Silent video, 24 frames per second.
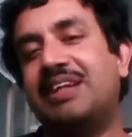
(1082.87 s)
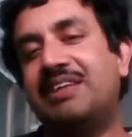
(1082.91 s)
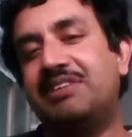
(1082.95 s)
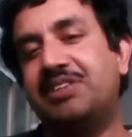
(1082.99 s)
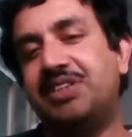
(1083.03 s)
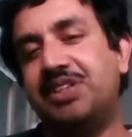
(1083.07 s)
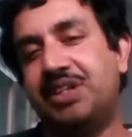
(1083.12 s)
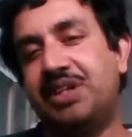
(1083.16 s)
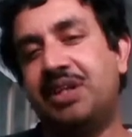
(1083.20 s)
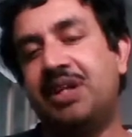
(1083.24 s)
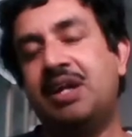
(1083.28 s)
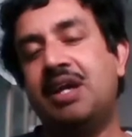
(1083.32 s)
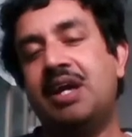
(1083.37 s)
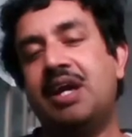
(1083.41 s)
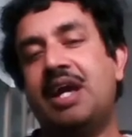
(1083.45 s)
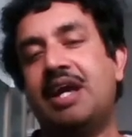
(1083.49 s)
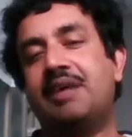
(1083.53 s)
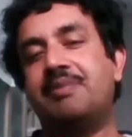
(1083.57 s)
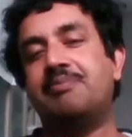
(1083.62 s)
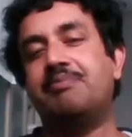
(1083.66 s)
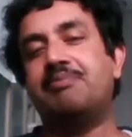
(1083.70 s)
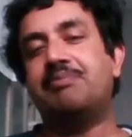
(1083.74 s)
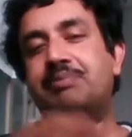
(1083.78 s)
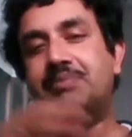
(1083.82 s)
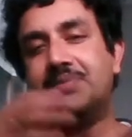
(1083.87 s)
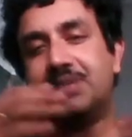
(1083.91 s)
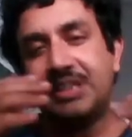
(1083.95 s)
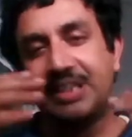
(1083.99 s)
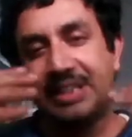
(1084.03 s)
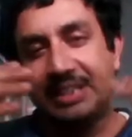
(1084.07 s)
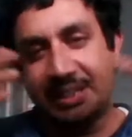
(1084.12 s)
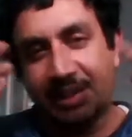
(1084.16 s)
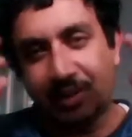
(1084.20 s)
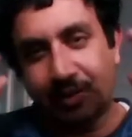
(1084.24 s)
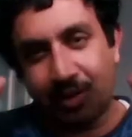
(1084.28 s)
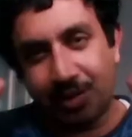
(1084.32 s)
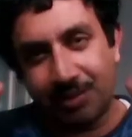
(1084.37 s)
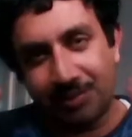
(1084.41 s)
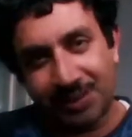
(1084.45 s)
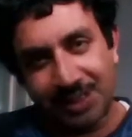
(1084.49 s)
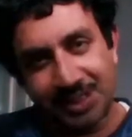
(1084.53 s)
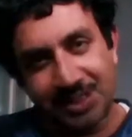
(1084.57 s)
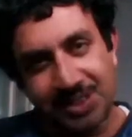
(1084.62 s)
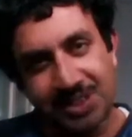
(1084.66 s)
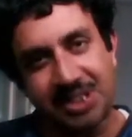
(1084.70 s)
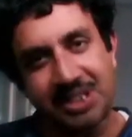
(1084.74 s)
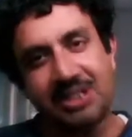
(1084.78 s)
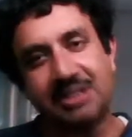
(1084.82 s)
energy. In the
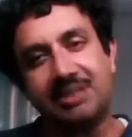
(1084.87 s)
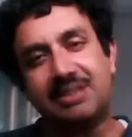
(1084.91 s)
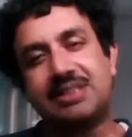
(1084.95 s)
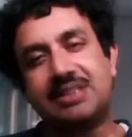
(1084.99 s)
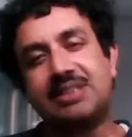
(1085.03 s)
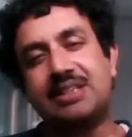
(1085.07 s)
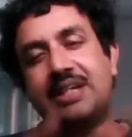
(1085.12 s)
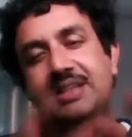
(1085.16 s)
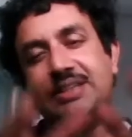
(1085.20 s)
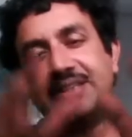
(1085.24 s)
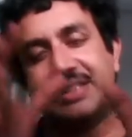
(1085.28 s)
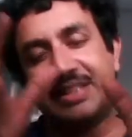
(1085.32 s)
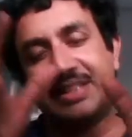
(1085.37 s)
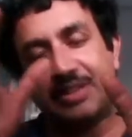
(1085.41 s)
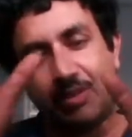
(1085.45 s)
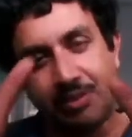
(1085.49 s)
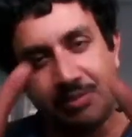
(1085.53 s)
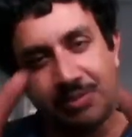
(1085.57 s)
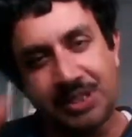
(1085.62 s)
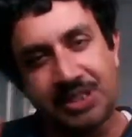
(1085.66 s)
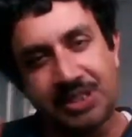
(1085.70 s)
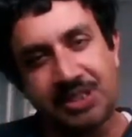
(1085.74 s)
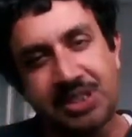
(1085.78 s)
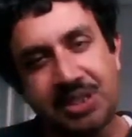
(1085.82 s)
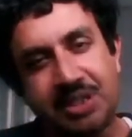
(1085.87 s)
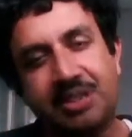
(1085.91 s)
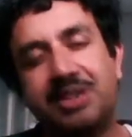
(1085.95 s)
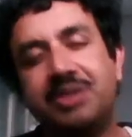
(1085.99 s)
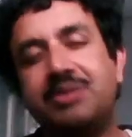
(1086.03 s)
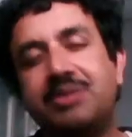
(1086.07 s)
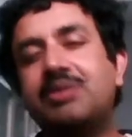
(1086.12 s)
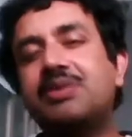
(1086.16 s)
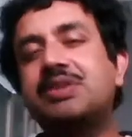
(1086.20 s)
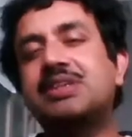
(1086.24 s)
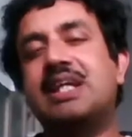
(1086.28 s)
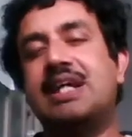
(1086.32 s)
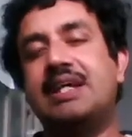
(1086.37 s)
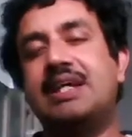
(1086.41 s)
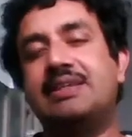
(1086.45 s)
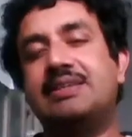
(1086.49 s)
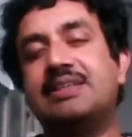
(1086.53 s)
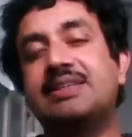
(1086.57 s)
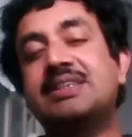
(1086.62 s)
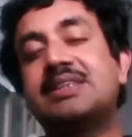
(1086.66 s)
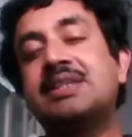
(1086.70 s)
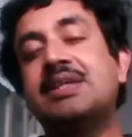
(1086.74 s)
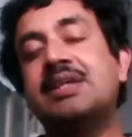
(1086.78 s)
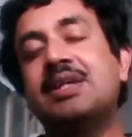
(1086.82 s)
conventional science, in conventional
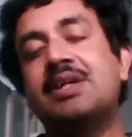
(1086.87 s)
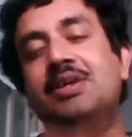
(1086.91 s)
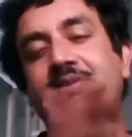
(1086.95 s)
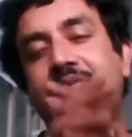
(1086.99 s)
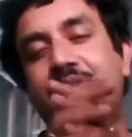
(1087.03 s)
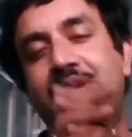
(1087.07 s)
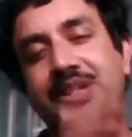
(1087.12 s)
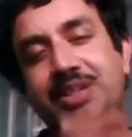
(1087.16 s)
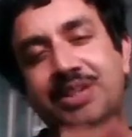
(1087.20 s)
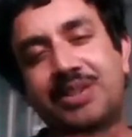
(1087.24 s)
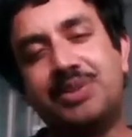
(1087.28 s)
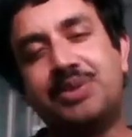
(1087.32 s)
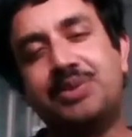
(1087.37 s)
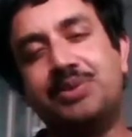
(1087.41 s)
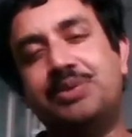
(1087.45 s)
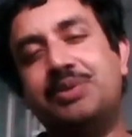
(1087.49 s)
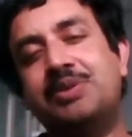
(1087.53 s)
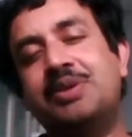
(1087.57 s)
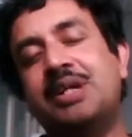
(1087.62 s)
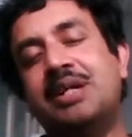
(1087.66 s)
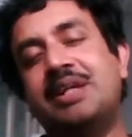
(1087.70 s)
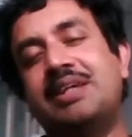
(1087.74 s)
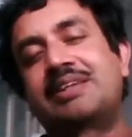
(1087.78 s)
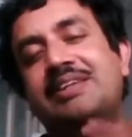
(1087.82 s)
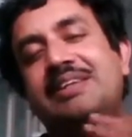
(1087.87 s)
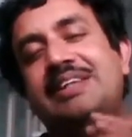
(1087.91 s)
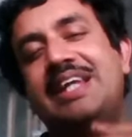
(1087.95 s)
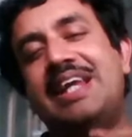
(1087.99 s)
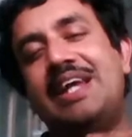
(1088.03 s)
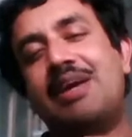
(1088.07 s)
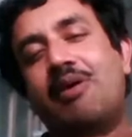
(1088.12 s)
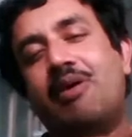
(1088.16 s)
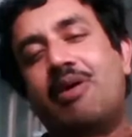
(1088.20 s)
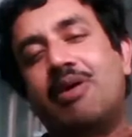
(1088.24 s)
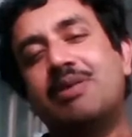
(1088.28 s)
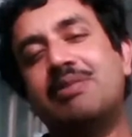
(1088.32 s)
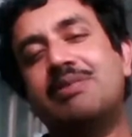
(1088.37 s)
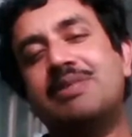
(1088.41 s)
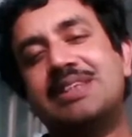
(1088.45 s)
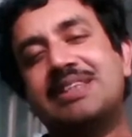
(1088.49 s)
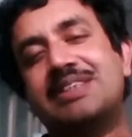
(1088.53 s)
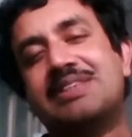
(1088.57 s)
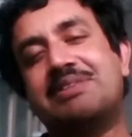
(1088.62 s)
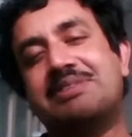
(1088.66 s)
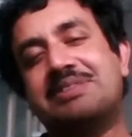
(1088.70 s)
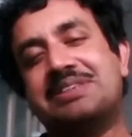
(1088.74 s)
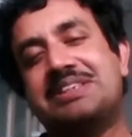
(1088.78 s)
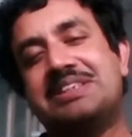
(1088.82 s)
neuroscience, what do they do? They
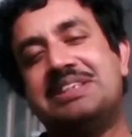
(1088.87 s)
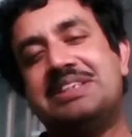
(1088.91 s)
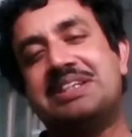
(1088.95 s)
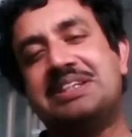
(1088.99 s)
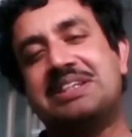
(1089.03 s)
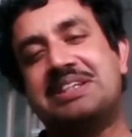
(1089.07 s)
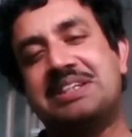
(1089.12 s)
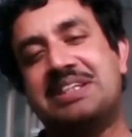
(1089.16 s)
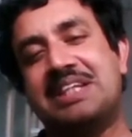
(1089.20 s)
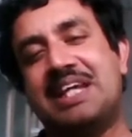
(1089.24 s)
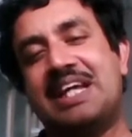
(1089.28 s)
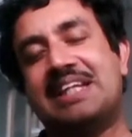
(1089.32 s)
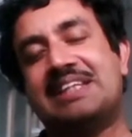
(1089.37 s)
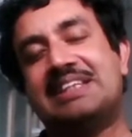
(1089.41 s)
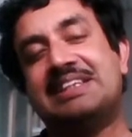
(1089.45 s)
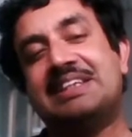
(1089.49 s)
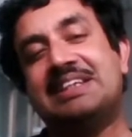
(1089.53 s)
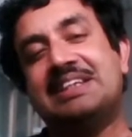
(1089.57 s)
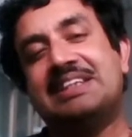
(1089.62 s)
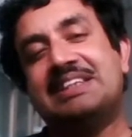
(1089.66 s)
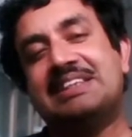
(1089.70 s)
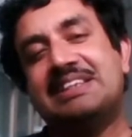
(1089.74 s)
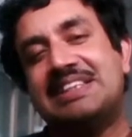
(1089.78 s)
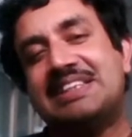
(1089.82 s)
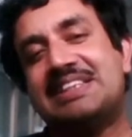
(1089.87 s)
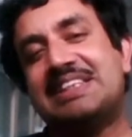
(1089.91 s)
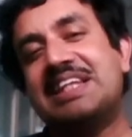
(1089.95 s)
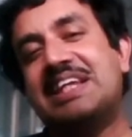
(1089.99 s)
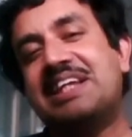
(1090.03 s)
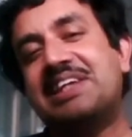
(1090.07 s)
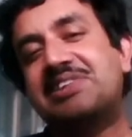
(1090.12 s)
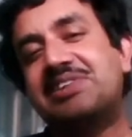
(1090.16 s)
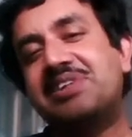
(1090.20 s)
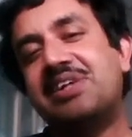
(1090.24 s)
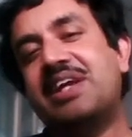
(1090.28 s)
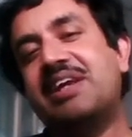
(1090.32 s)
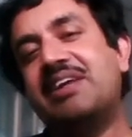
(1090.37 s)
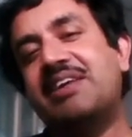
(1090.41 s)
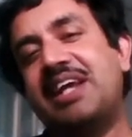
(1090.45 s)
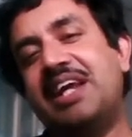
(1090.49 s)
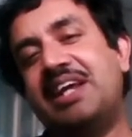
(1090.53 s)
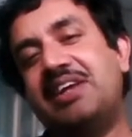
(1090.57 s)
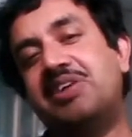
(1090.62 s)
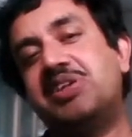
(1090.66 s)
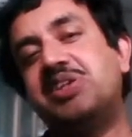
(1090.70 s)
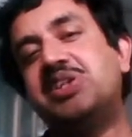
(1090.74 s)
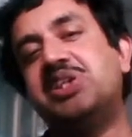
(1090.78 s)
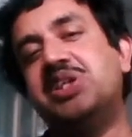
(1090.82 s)
always consider that this electrical
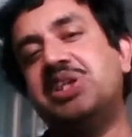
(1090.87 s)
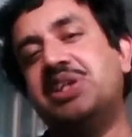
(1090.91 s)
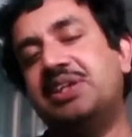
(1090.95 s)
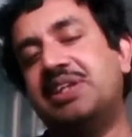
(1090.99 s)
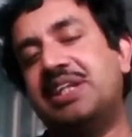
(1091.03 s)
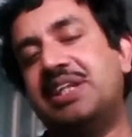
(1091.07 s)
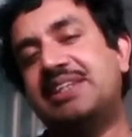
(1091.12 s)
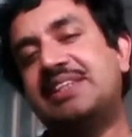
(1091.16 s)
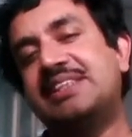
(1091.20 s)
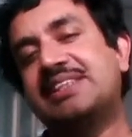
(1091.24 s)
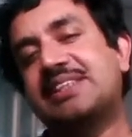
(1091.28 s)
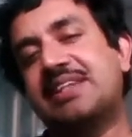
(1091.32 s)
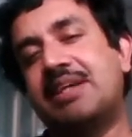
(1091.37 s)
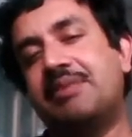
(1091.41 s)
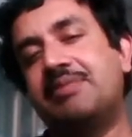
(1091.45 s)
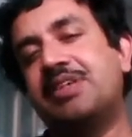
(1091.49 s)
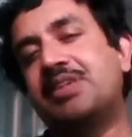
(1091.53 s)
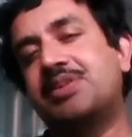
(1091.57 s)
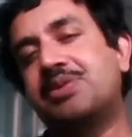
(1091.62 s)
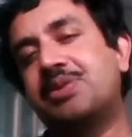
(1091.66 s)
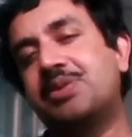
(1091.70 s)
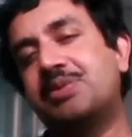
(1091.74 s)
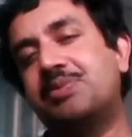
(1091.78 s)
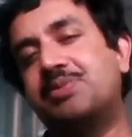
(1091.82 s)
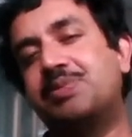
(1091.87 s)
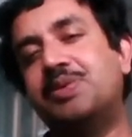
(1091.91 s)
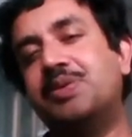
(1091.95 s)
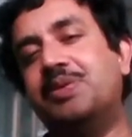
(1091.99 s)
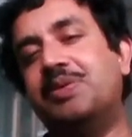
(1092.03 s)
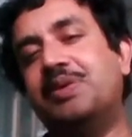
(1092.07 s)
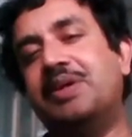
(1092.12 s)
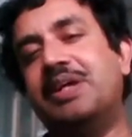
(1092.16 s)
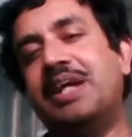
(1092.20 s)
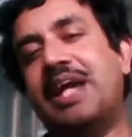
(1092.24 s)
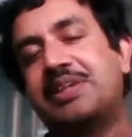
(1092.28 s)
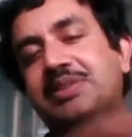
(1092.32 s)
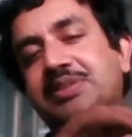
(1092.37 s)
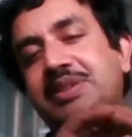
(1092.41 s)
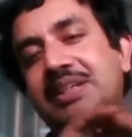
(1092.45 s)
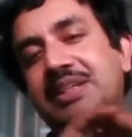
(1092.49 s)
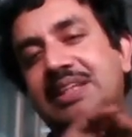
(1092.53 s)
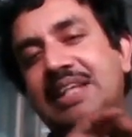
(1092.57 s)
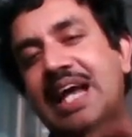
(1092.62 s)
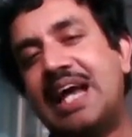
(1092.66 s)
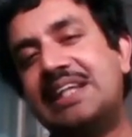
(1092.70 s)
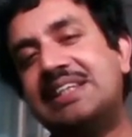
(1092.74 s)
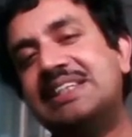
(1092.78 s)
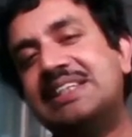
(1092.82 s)
energy that is coming through food, actually
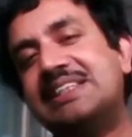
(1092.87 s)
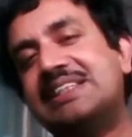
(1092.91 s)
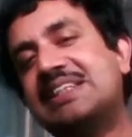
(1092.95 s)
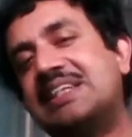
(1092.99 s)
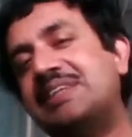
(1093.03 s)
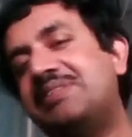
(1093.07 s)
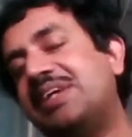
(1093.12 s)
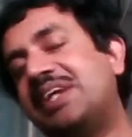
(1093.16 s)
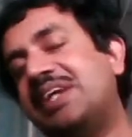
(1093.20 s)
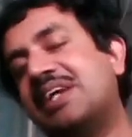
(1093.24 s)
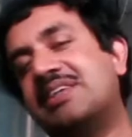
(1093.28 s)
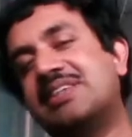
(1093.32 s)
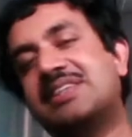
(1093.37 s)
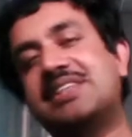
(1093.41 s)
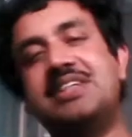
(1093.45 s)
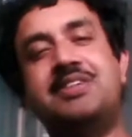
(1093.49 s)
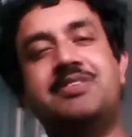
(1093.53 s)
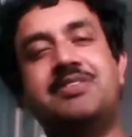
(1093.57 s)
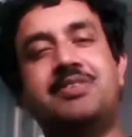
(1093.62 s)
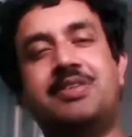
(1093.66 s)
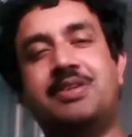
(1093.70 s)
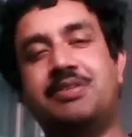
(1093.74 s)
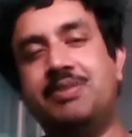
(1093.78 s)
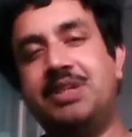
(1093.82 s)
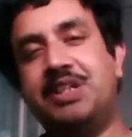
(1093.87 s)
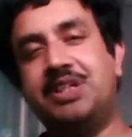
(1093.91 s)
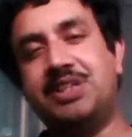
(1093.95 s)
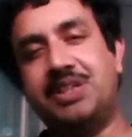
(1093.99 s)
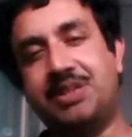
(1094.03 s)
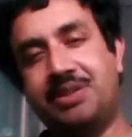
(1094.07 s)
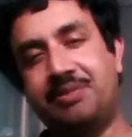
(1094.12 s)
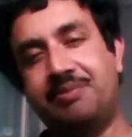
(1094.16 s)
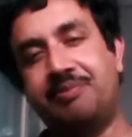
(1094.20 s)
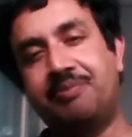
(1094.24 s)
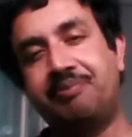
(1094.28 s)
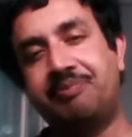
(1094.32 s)
that is giving us information.